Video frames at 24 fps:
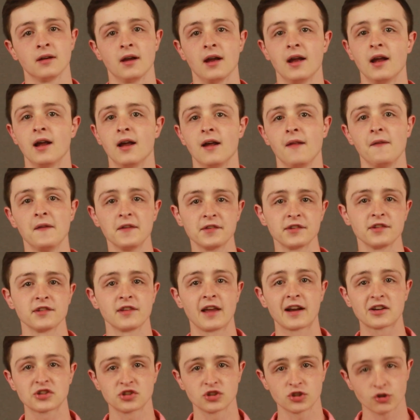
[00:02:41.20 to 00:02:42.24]
And this is
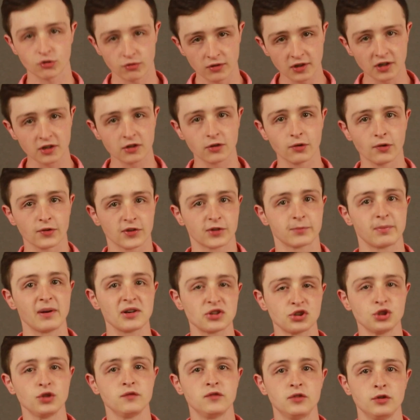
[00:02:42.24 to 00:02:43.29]
actually critical,
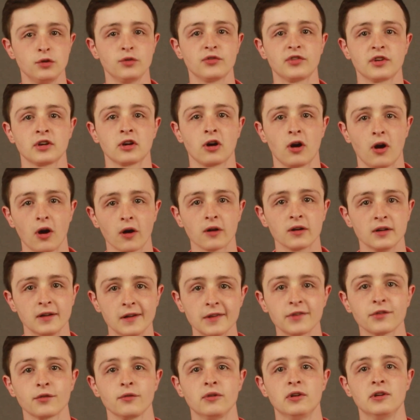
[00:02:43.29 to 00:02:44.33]
especially if you're using our
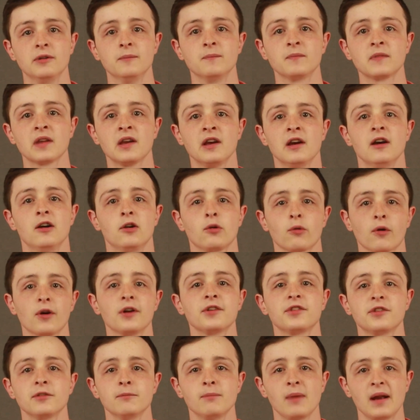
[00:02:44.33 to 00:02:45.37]
insulin in
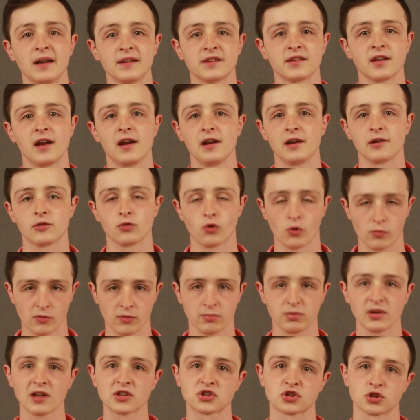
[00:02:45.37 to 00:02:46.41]
order to maintaining
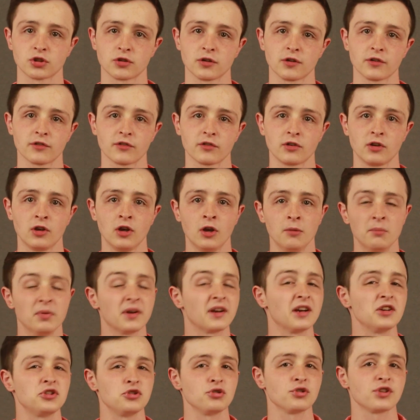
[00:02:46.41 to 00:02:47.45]
normal blood sugars,
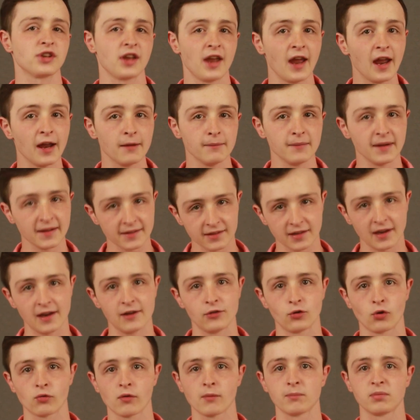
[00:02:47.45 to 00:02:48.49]
because you can't
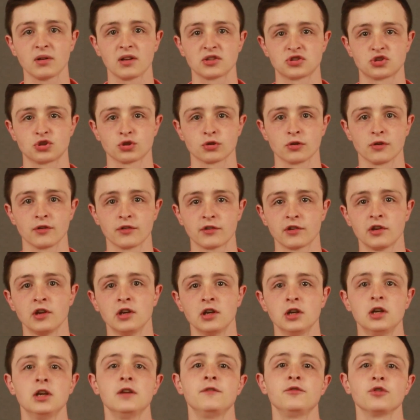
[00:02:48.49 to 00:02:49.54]
maintain normal blood sugars
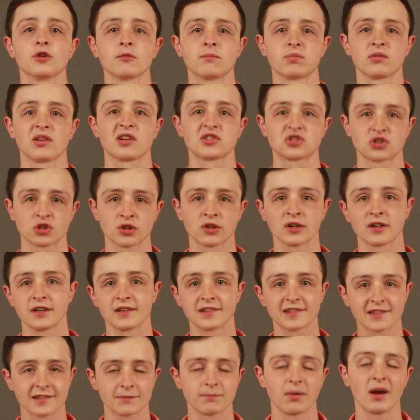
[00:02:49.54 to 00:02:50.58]
if your blood sugar
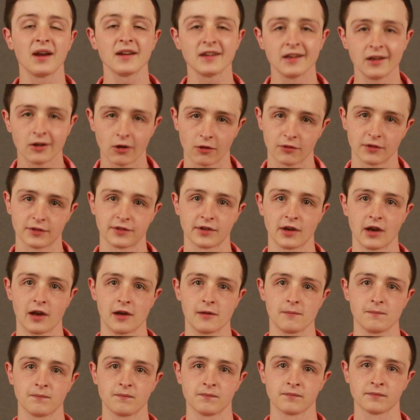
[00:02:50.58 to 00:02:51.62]
is spiking all the
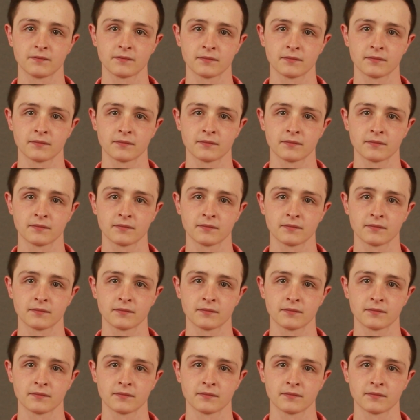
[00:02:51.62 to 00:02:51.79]
time.